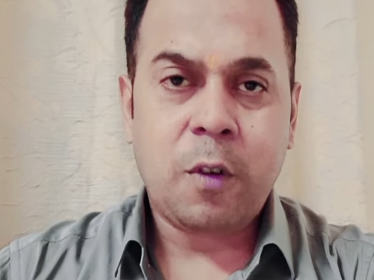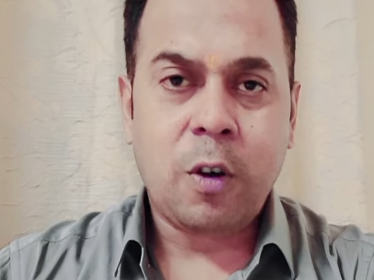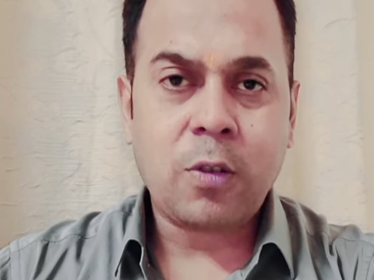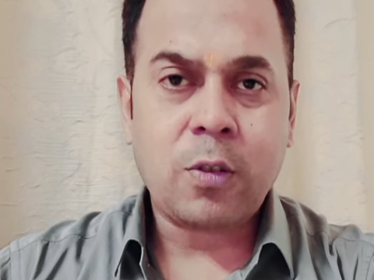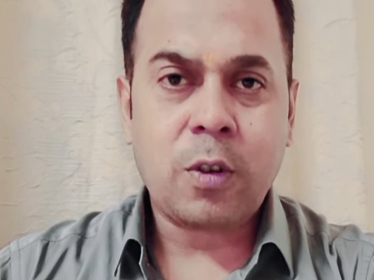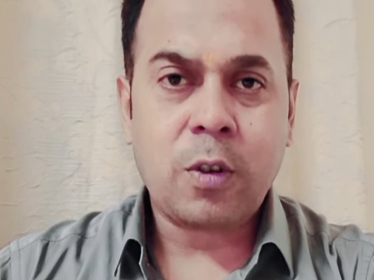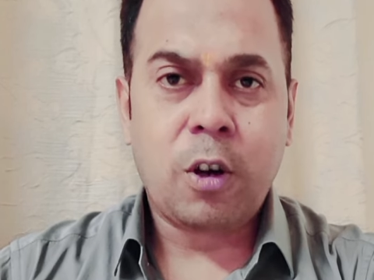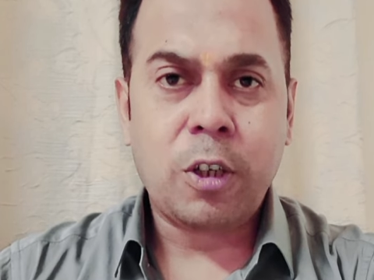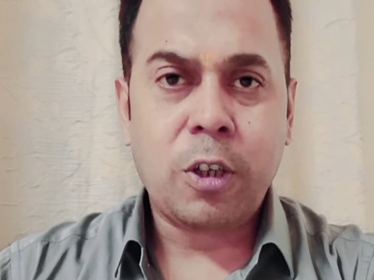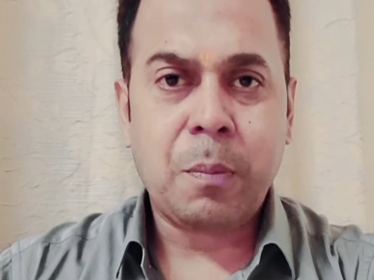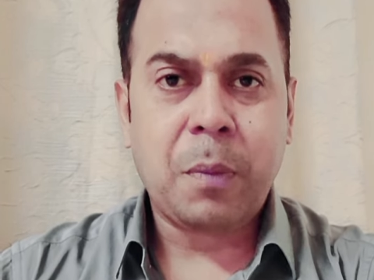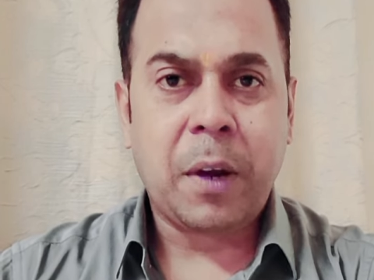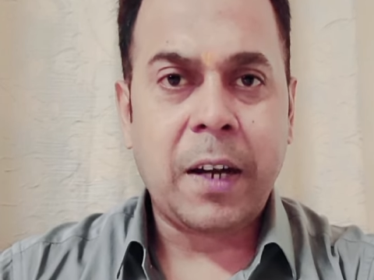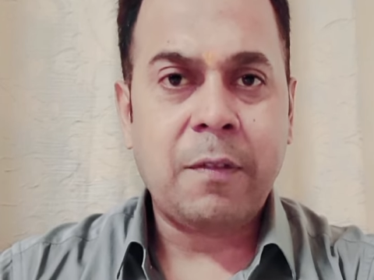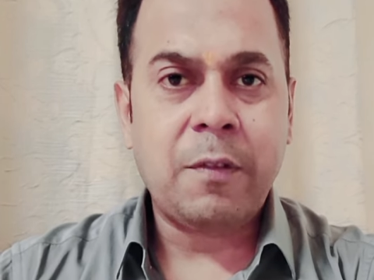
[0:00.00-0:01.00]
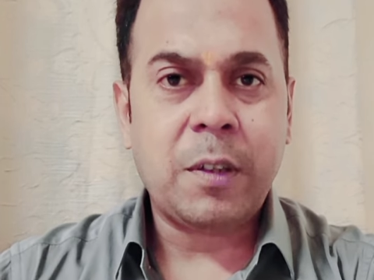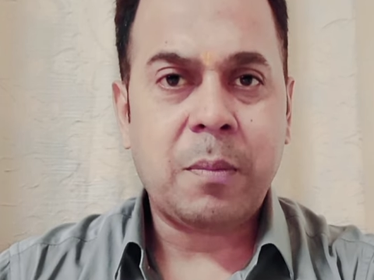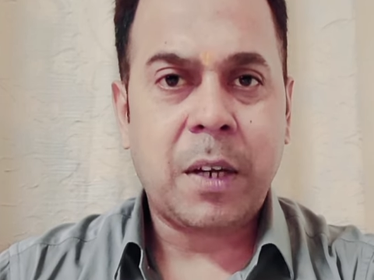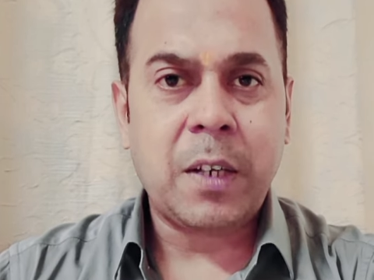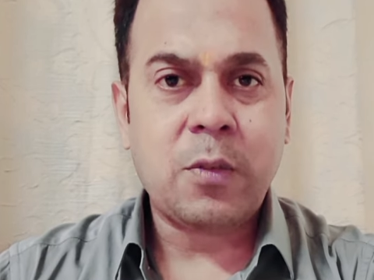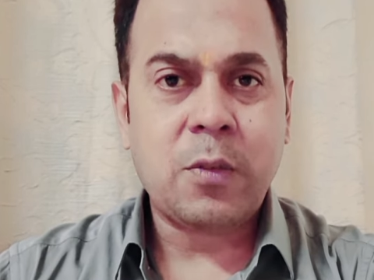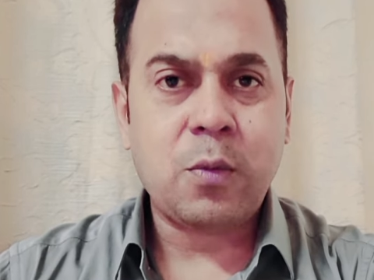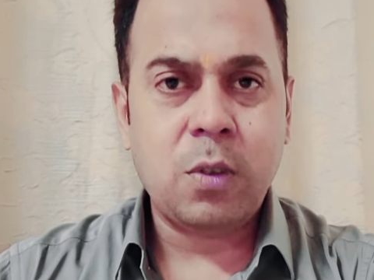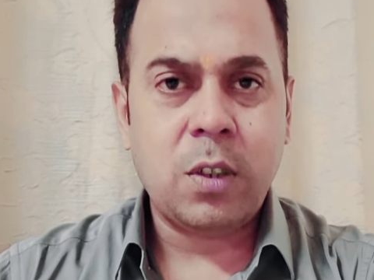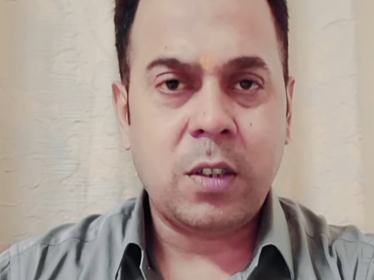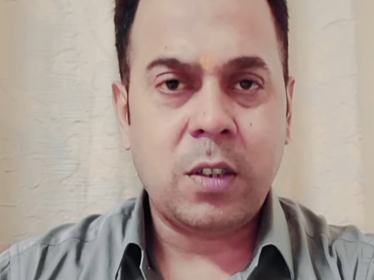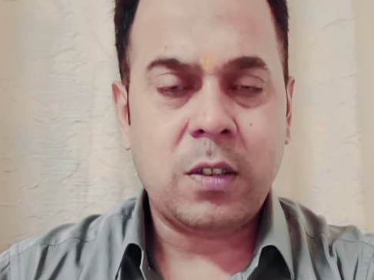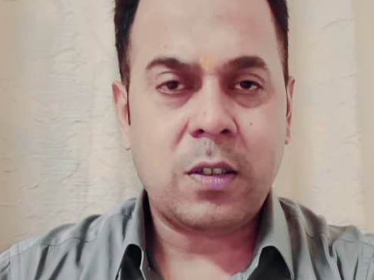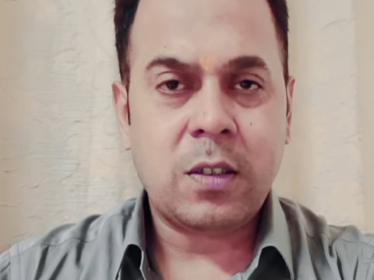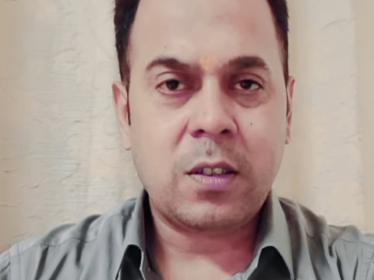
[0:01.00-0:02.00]
was occupied with my
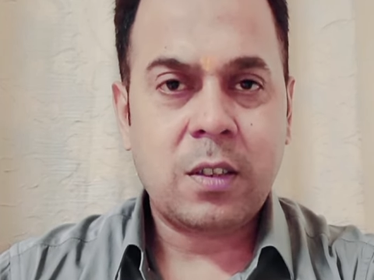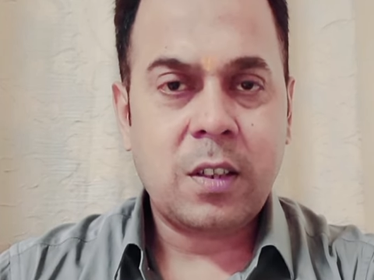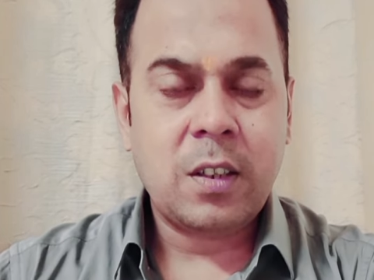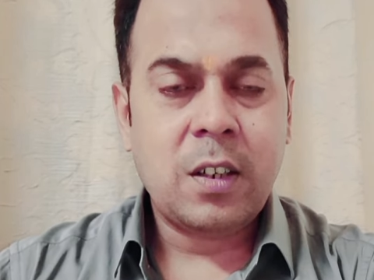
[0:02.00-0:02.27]
students.